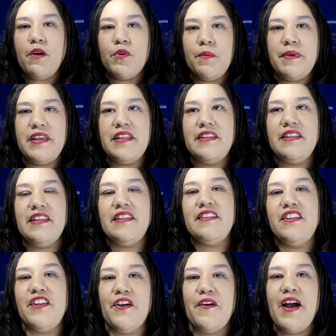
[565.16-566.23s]
Batwoman
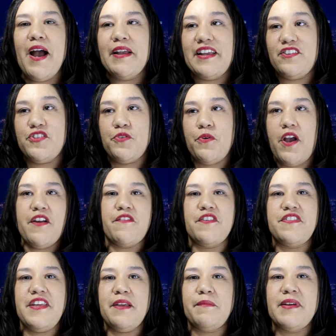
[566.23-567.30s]
and, you know, I can do
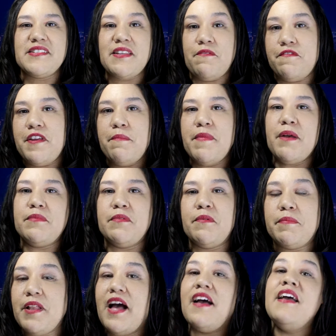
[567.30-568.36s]
everything because I'm female,
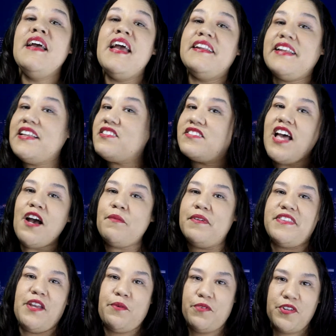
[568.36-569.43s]
blah, blah, blah. And that's
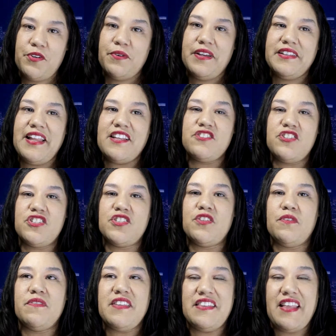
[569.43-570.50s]
not what they were doing. That's
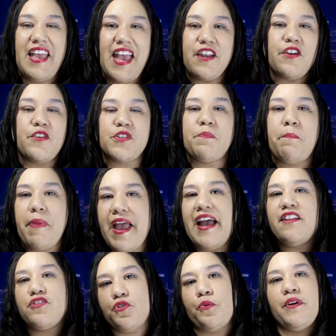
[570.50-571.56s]
just the editor's
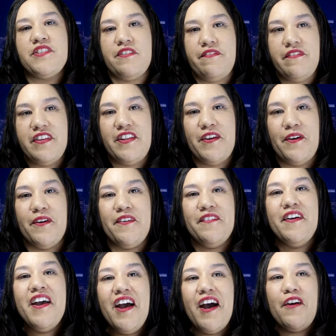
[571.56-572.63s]
bad choice of, you
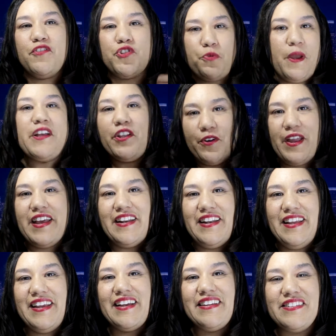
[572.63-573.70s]
know, of trailer
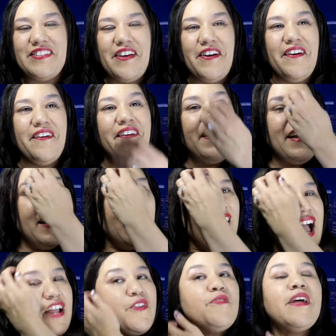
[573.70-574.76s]
editing. So
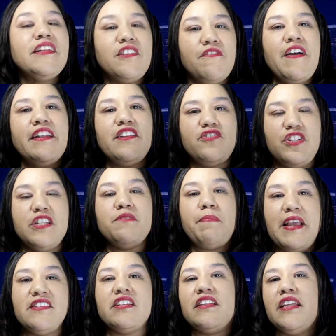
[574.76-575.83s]
I do like the fact that
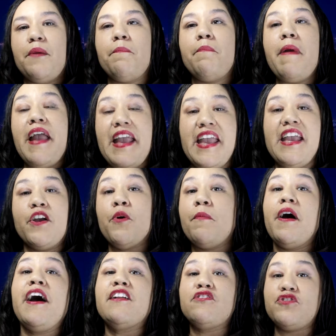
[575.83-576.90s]
she's basically paying
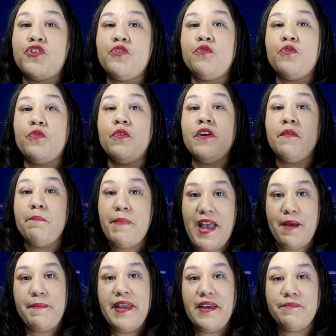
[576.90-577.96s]
homage to
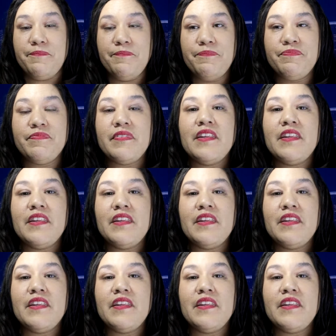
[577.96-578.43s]
Batman.